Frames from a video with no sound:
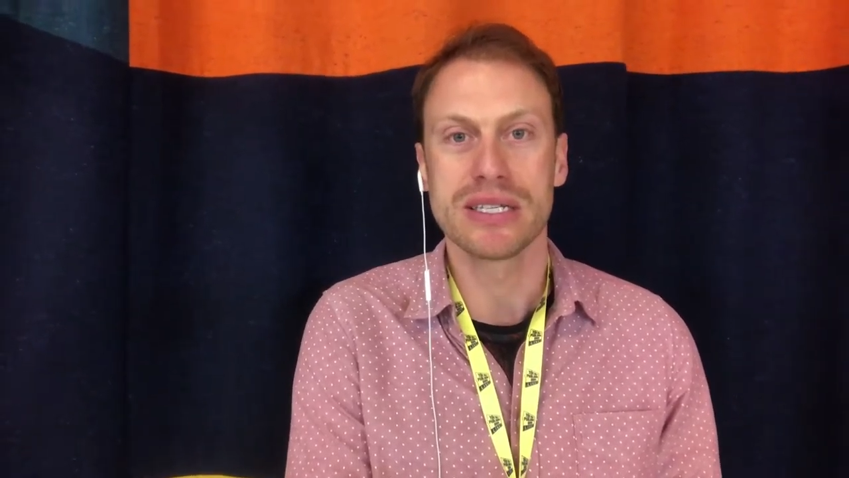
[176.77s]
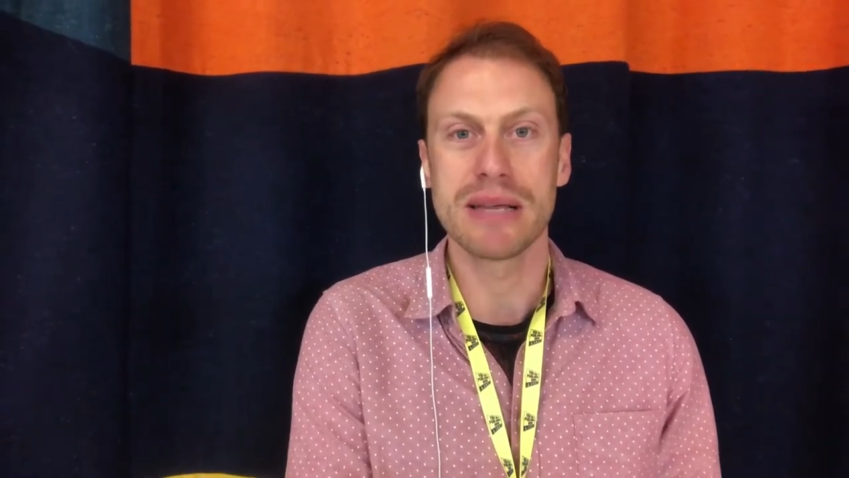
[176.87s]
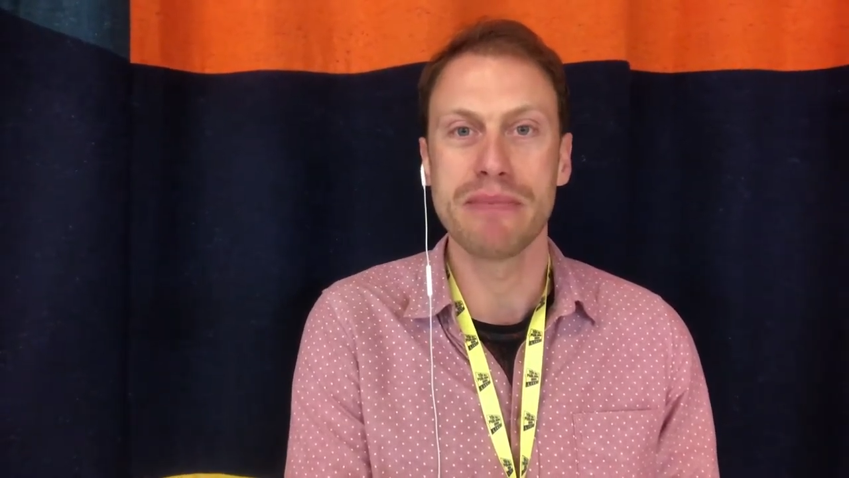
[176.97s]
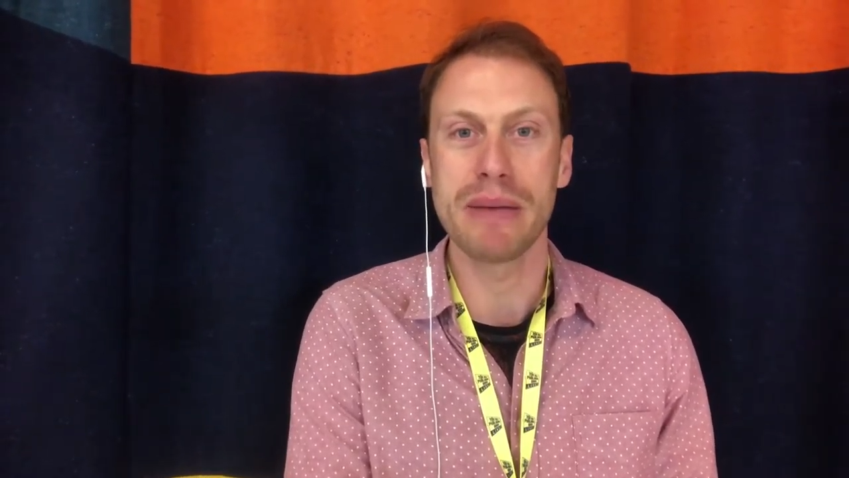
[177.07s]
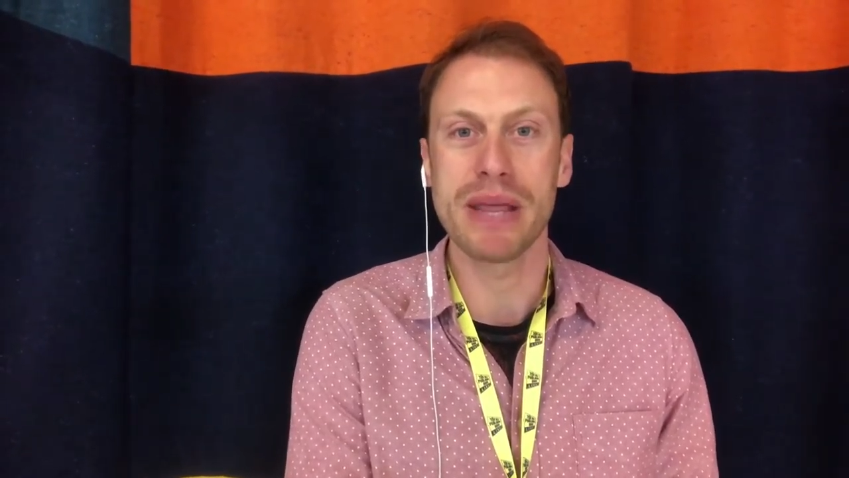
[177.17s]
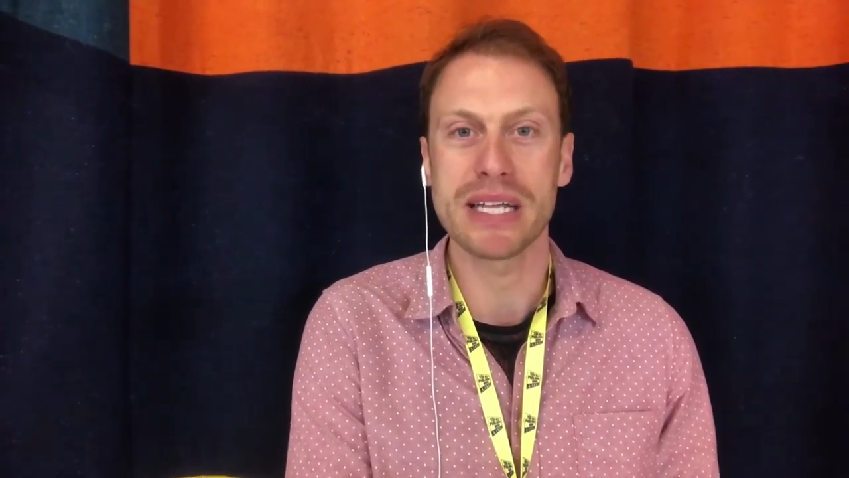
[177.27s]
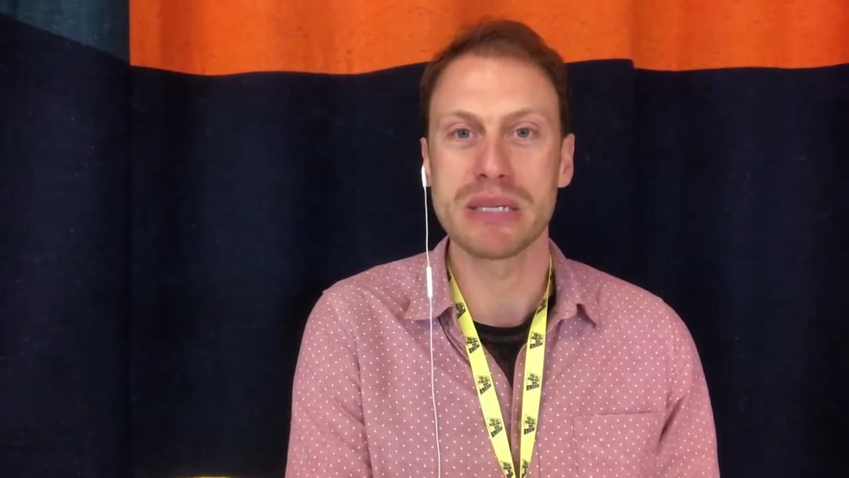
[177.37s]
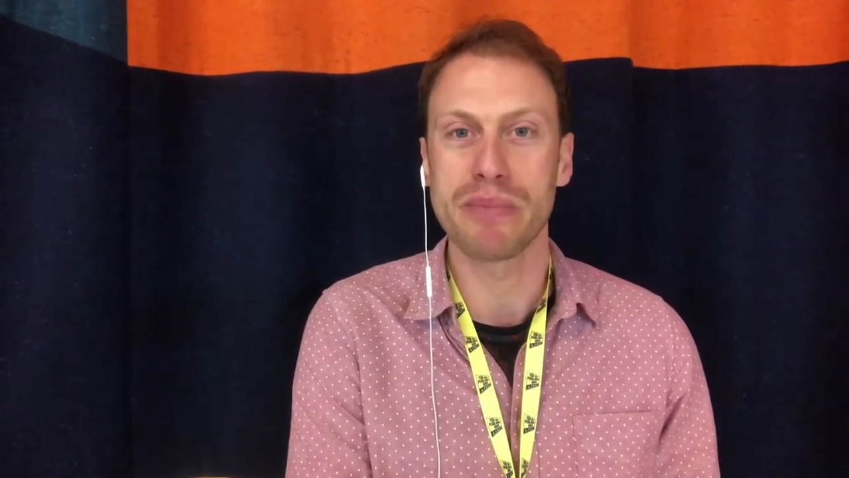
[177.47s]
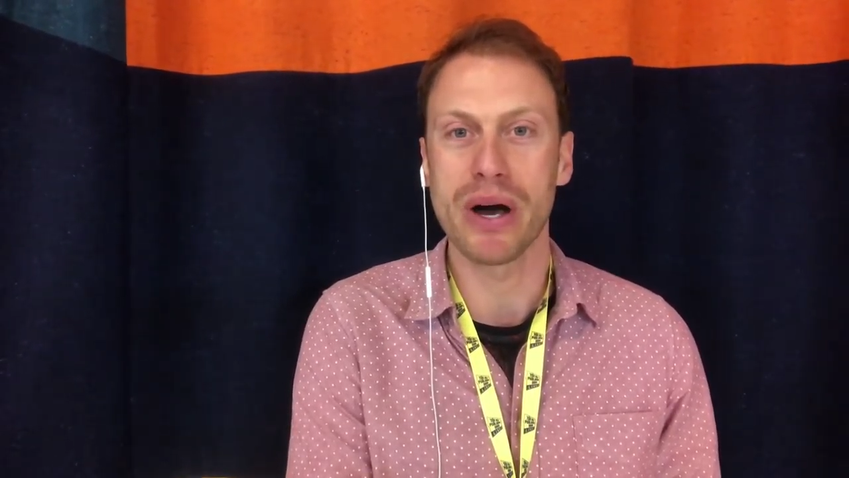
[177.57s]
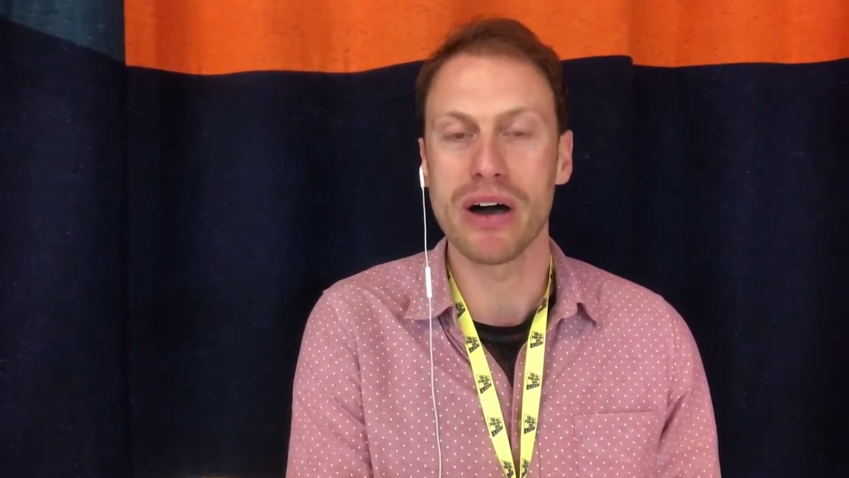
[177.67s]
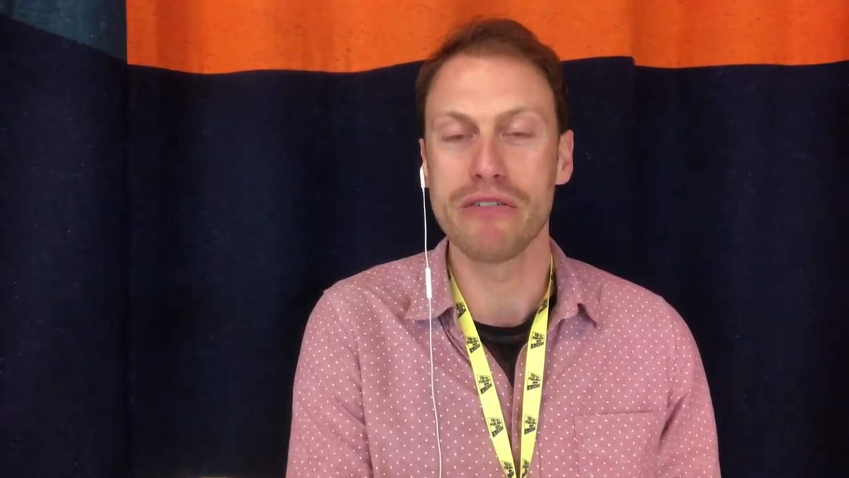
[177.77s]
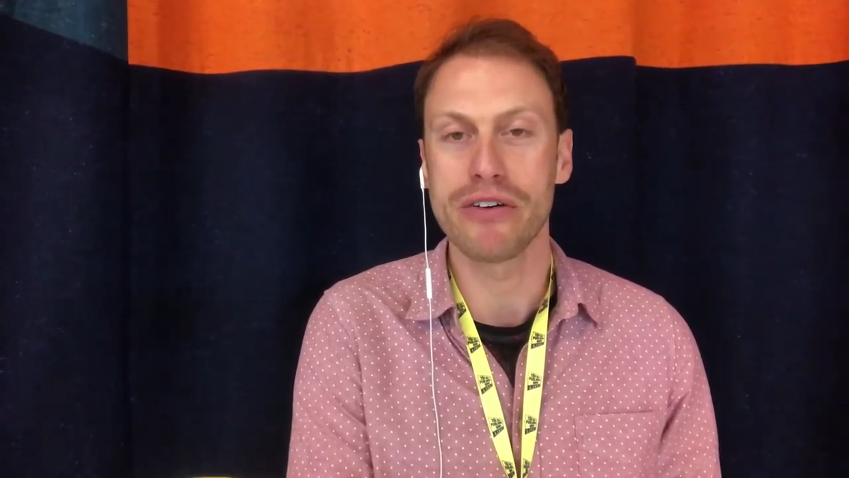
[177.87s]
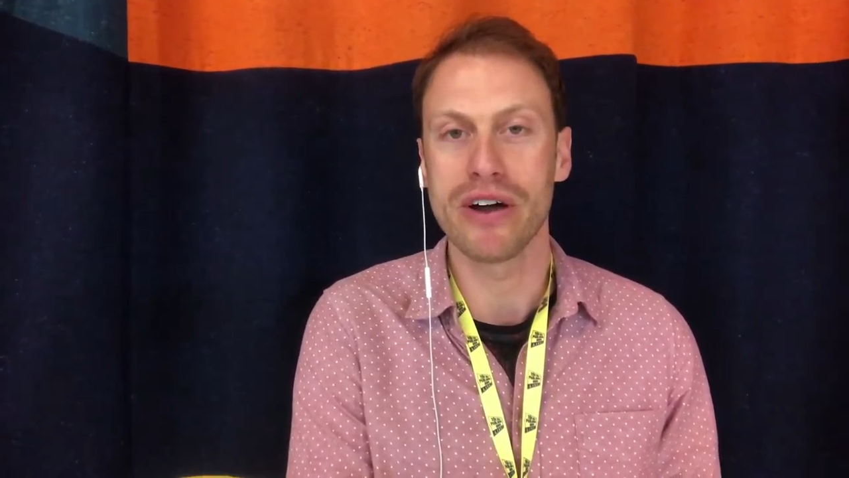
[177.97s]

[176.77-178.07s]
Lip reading: So then maybe that's a part of